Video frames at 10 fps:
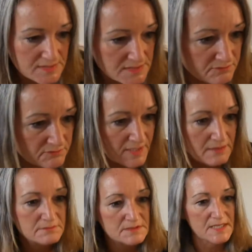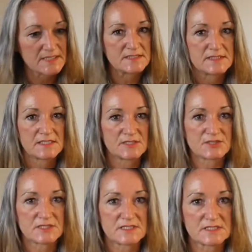It's around 80
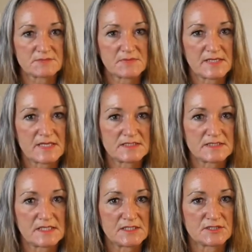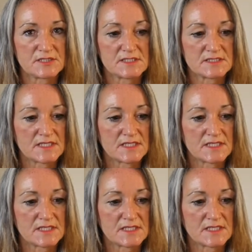inches by 80 inches,